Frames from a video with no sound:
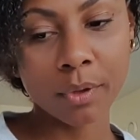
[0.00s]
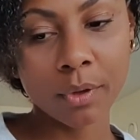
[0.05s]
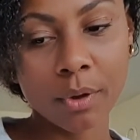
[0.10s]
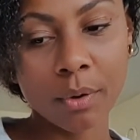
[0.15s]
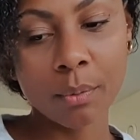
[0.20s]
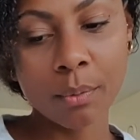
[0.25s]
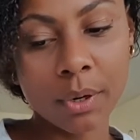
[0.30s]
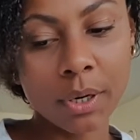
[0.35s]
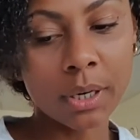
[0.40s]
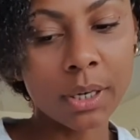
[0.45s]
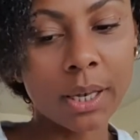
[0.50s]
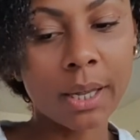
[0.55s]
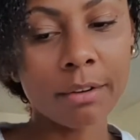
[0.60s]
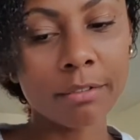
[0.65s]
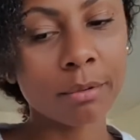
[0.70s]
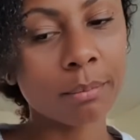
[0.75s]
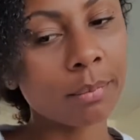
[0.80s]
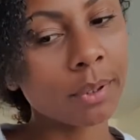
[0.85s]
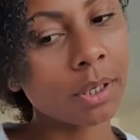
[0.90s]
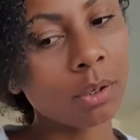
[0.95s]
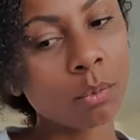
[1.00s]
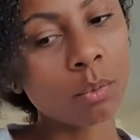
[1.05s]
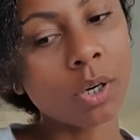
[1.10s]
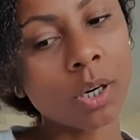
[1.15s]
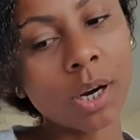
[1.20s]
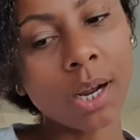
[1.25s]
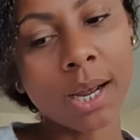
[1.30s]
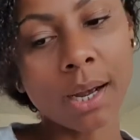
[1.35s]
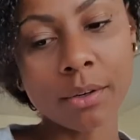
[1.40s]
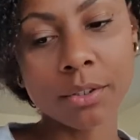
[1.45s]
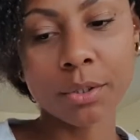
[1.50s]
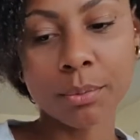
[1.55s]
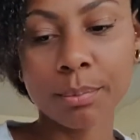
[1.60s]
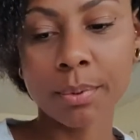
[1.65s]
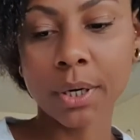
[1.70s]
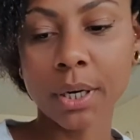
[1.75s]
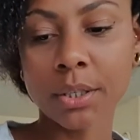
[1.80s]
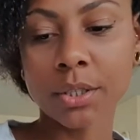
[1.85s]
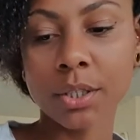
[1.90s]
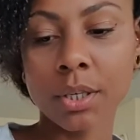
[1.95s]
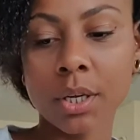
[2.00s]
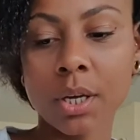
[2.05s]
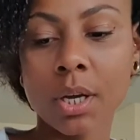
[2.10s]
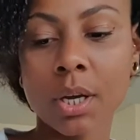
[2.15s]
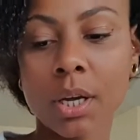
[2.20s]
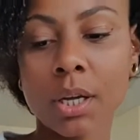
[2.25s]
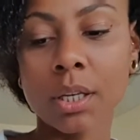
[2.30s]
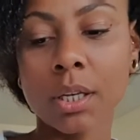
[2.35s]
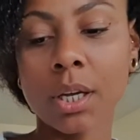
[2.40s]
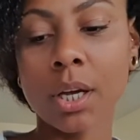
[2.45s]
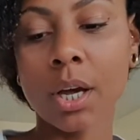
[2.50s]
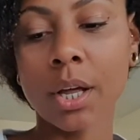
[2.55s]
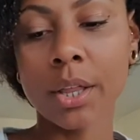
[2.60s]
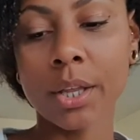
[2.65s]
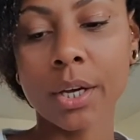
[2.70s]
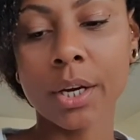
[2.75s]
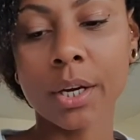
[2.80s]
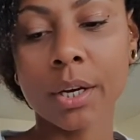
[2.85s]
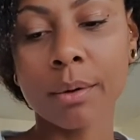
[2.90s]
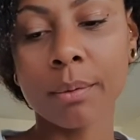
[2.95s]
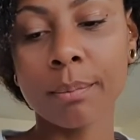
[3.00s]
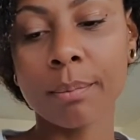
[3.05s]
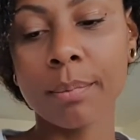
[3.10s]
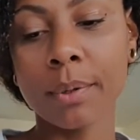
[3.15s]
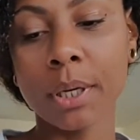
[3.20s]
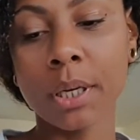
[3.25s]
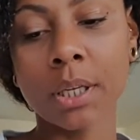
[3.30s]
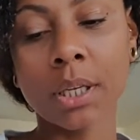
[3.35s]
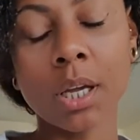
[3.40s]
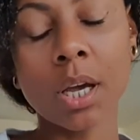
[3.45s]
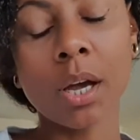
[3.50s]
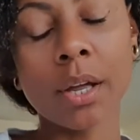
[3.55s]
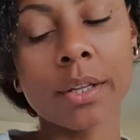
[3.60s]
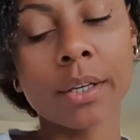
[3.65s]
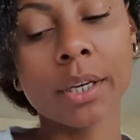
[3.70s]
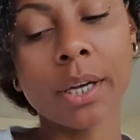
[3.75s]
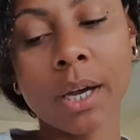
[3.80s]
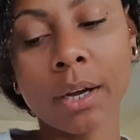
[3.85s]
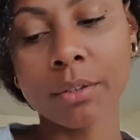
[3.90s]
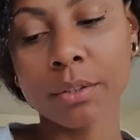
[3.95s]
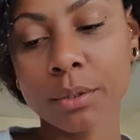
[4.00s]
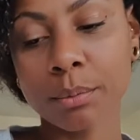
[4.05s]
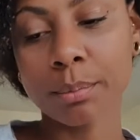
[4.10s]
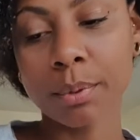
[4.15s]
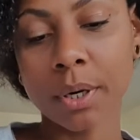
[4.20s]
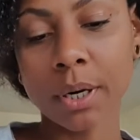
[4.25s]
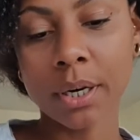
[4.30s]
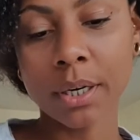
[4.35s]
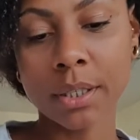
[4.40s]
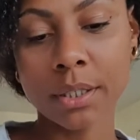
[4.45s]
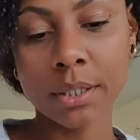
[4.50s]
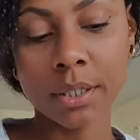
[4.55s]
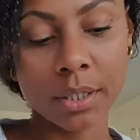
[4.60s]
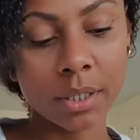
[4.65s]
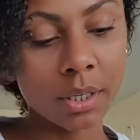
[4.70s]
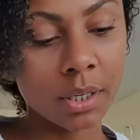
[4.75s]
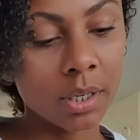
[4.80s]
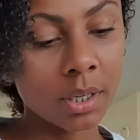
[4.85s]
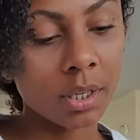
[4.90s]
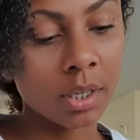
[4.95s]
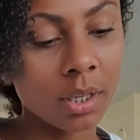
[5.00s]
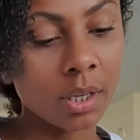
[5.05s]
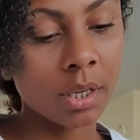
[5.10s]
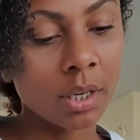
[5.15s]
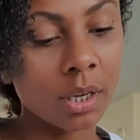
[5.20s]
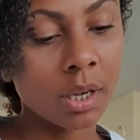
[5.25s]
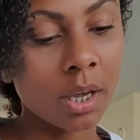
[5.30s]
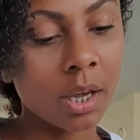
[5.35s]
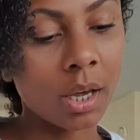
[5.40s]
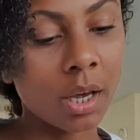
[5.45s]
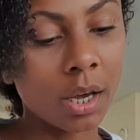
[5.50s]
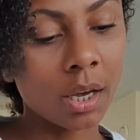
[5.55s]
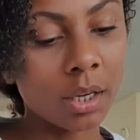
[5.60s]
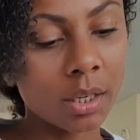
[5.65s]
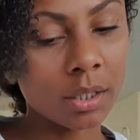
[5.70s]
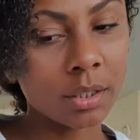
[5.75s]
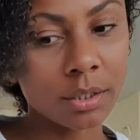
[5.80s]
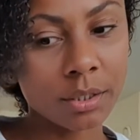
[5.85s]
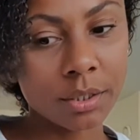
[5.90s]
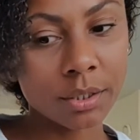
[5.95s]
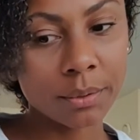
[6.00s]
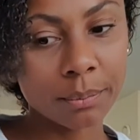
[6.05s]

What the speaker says: 111 being one counterpart, the other being the other counterpart. And